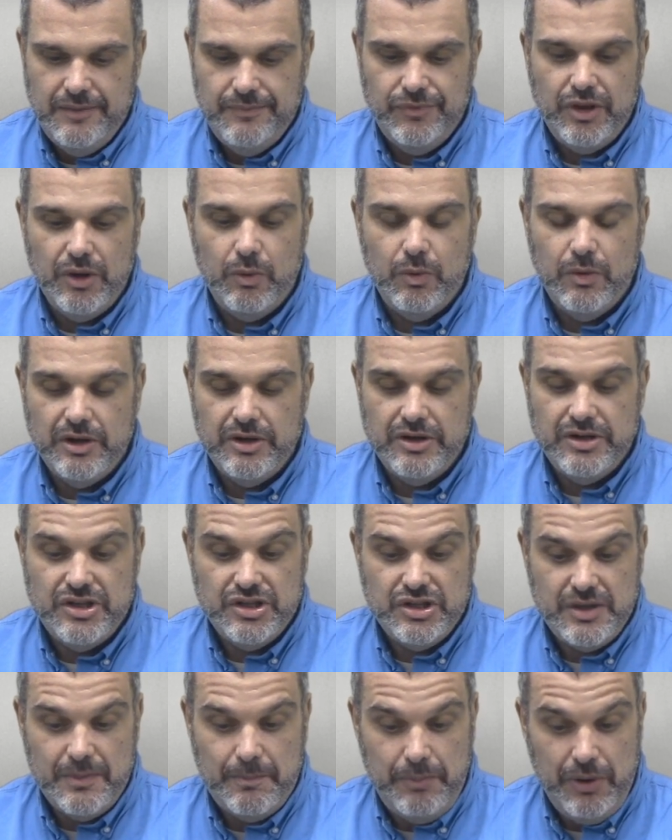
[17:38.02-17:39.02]
The word
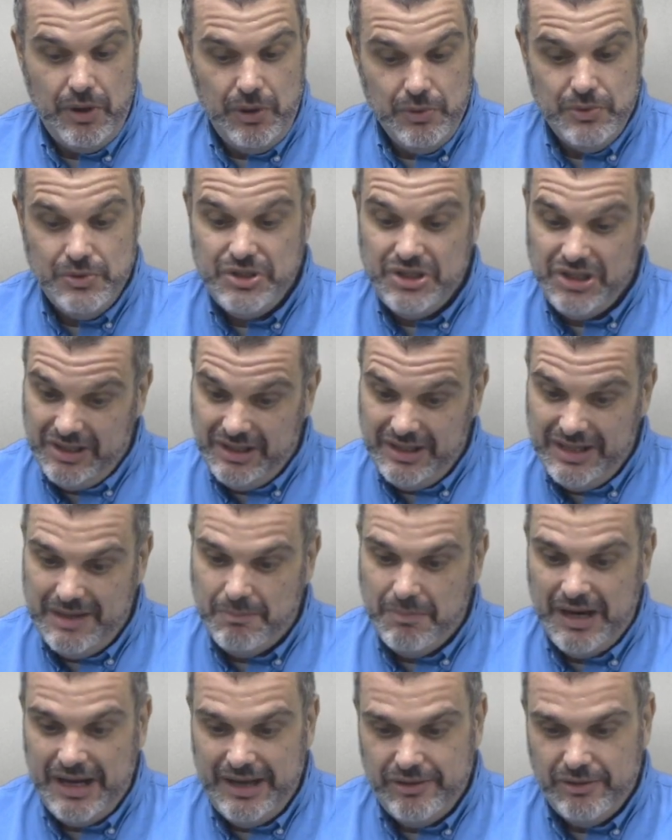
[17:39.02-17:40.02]
supposedly,
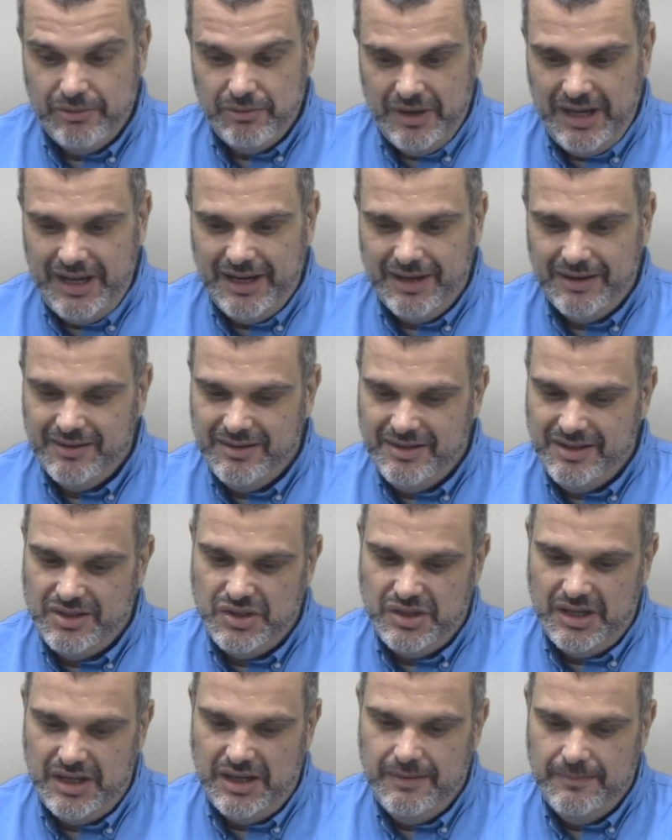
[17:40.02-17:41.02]
by the way, I
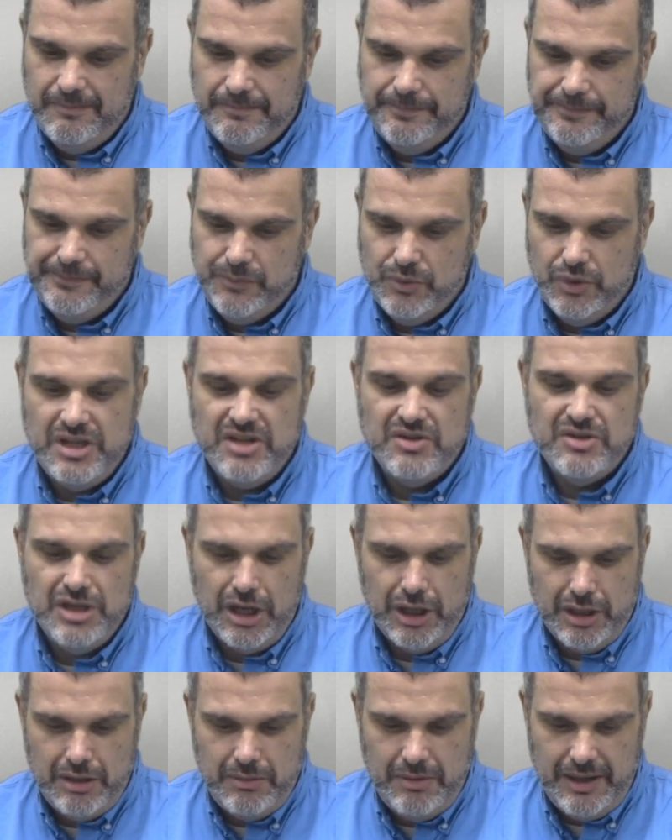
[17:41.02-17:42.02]
said. What are you
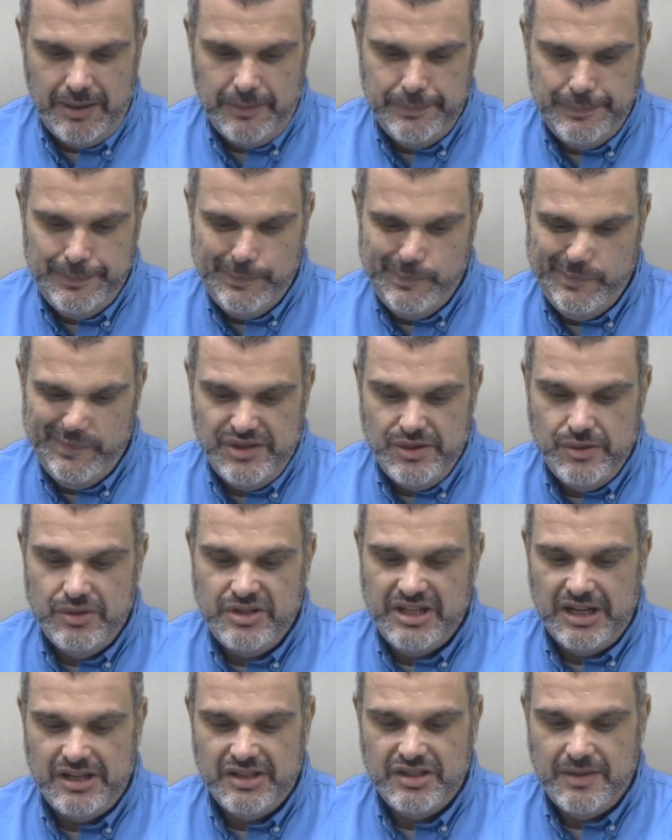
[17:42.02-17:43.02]
talking about? You
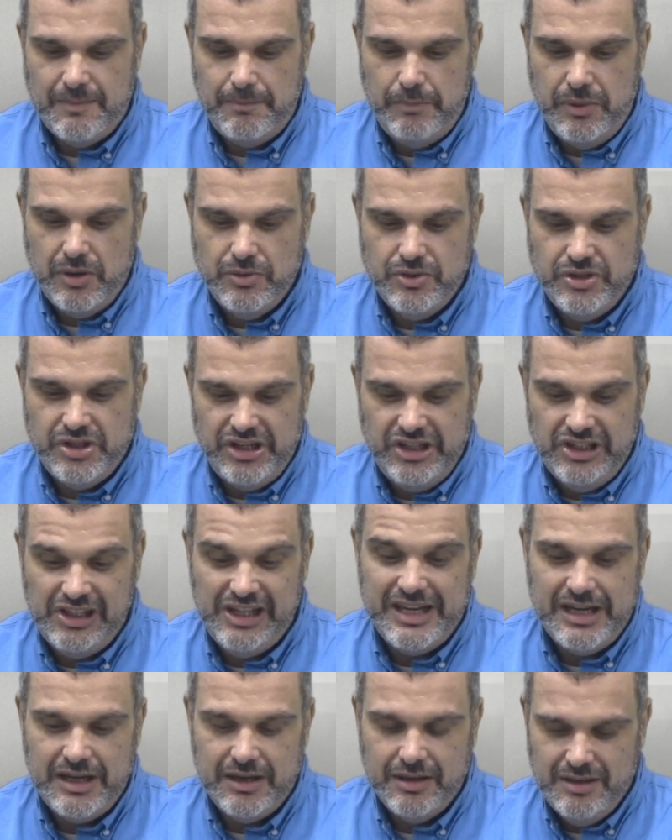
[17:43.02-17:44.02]
said
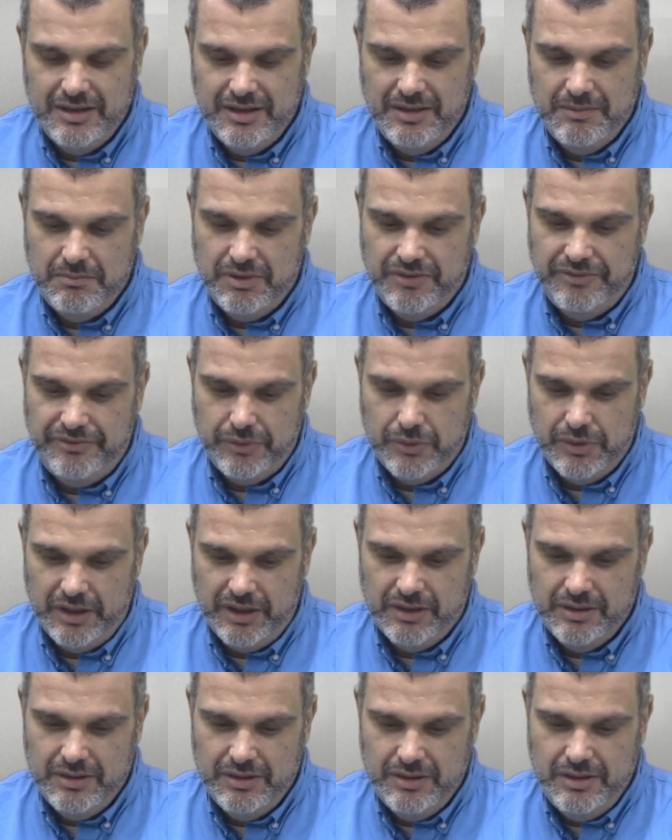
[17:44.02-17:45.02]
supposedly
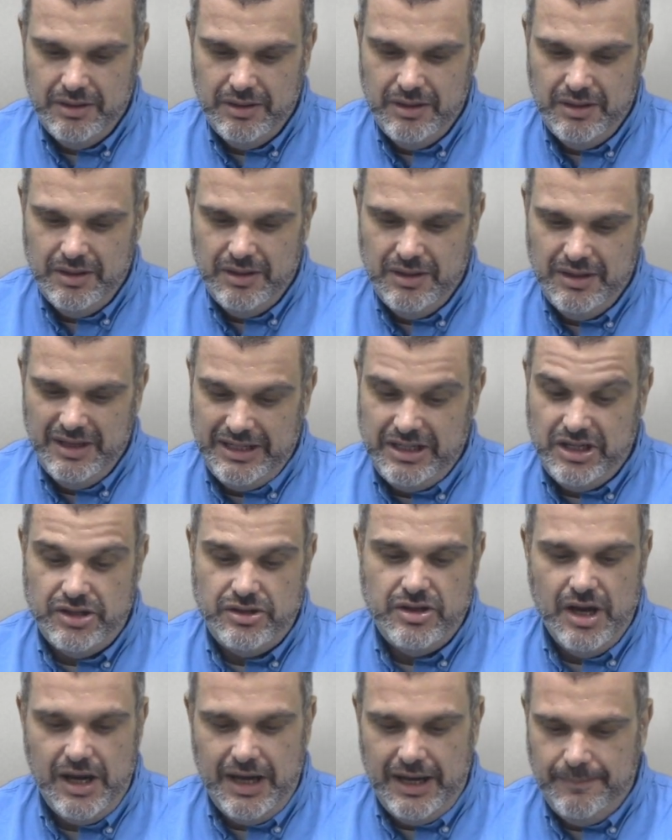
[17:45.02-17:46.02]
before. I did
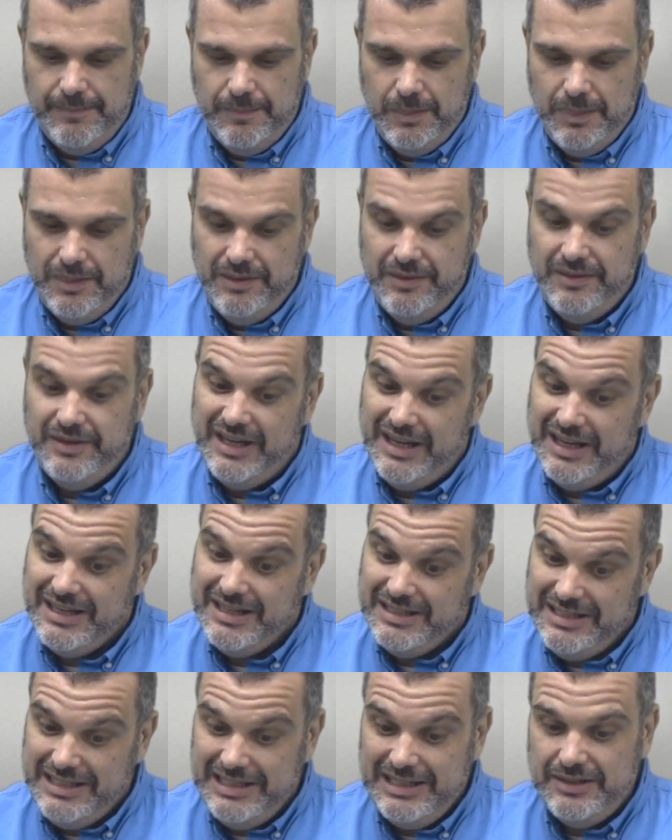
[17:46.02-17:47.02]
not. Yeah,
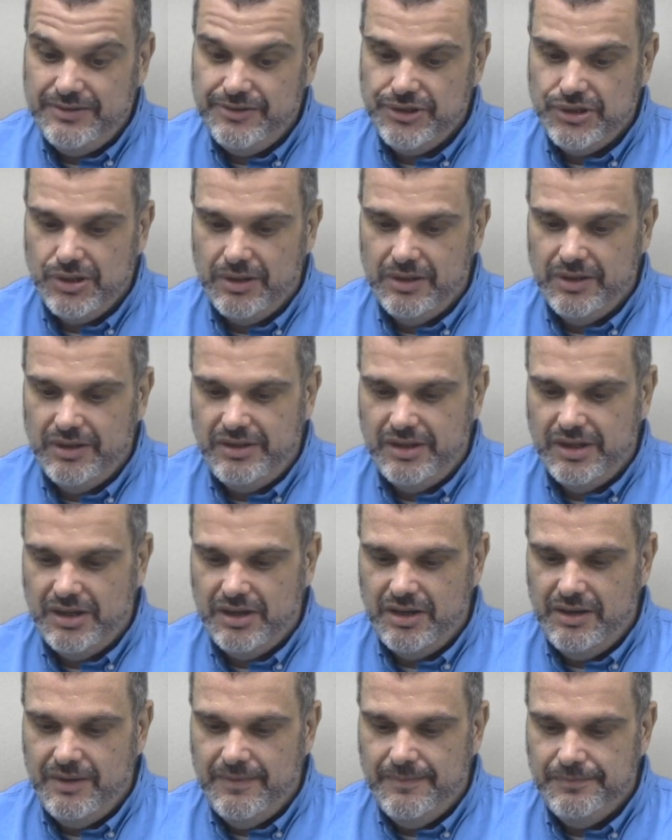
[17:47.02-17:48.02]
you did, Charlotte
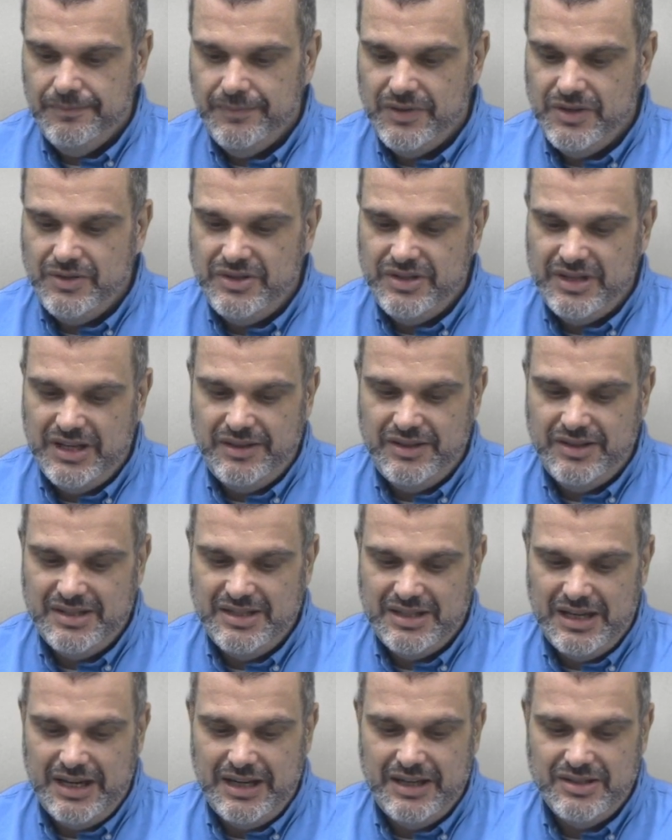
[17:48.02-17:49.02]
nodded. You said the
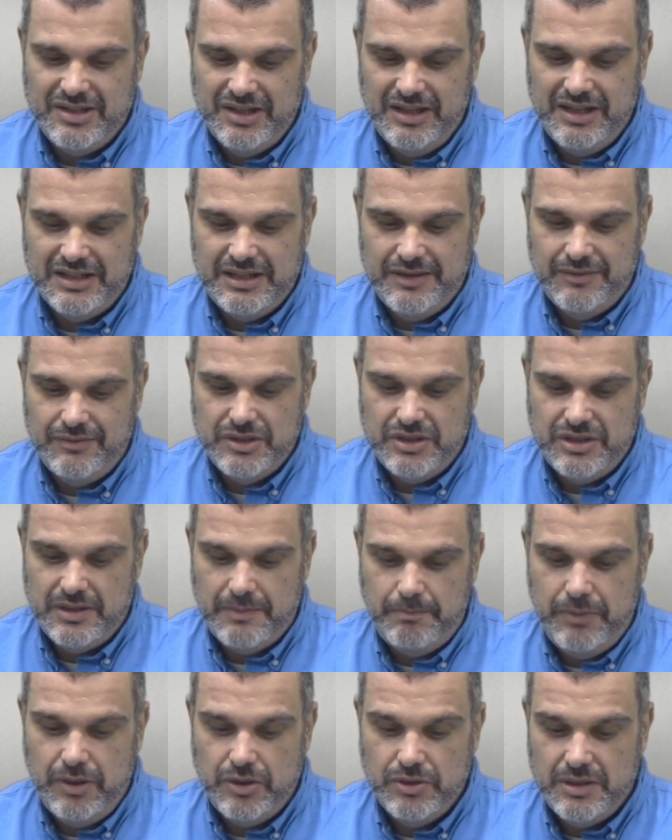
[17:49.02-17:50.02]
science elective was
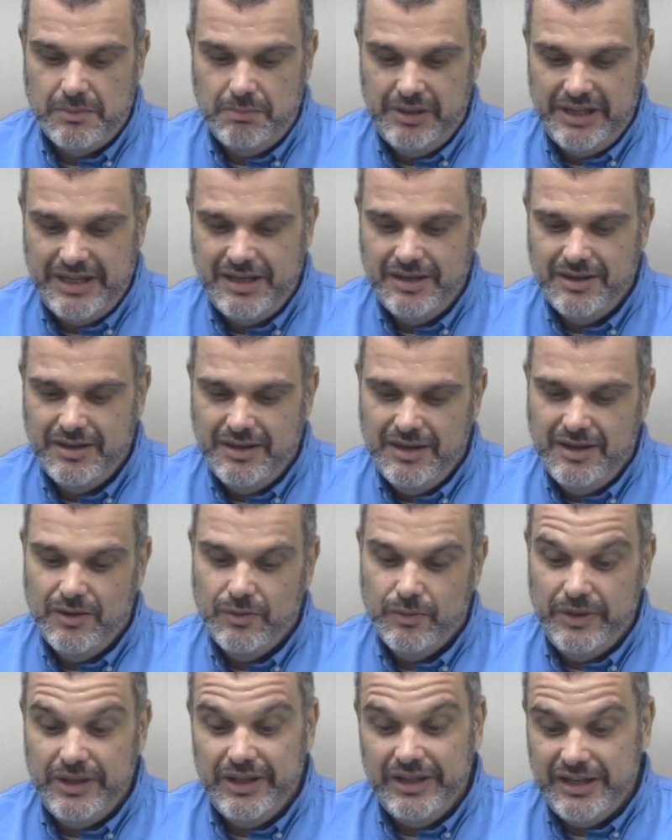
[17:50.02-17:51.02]
supposedly
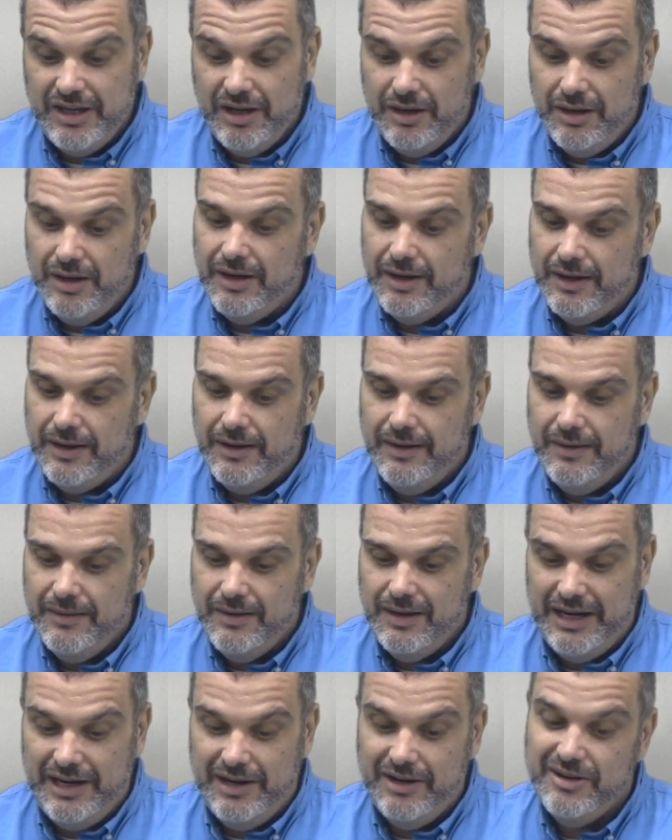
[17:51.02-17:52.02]
really hard.
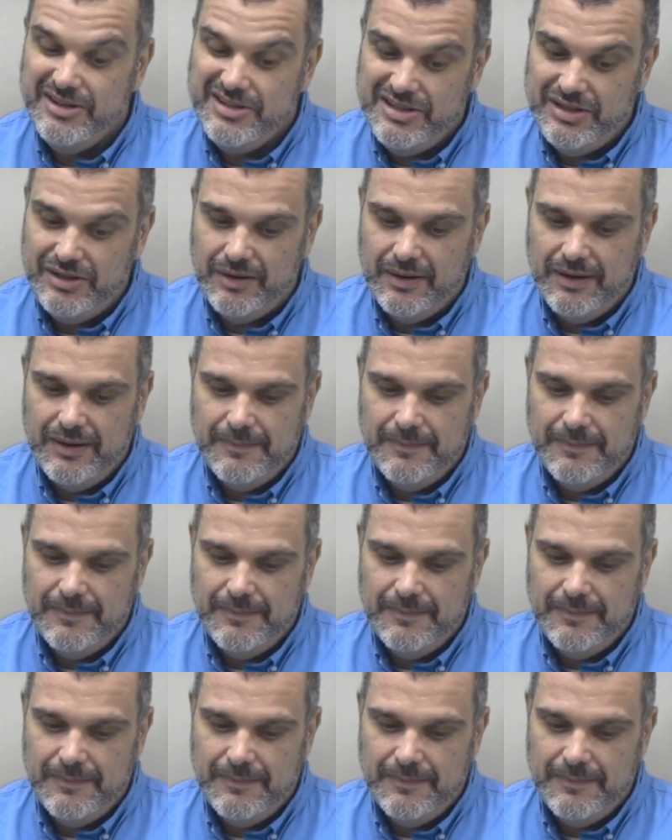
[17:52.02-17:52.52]
I heard you.